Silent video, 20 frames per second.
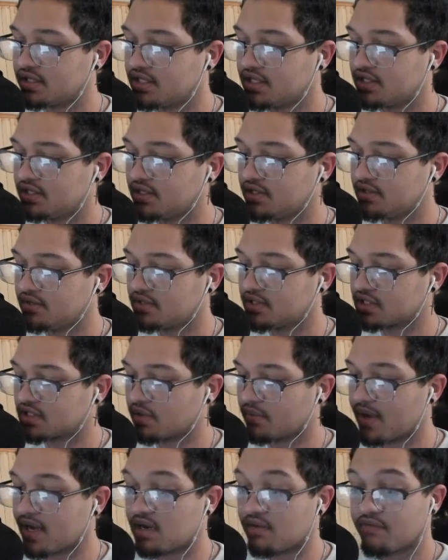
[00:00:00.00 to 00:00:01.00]
to do just
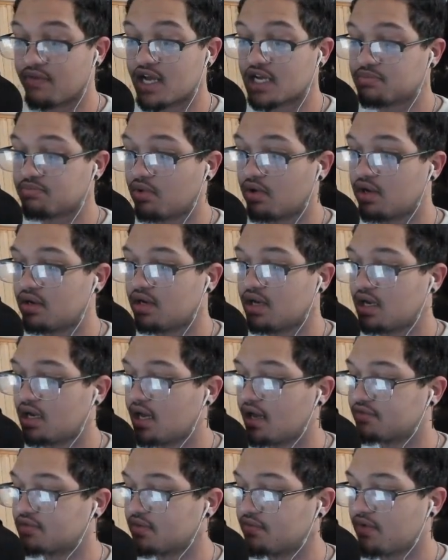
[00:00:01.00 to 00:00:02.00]
a random flashpoint and
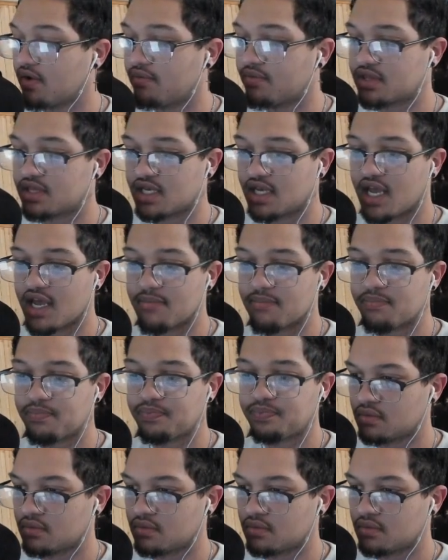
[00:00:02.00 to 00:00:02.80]
have some fun with the game.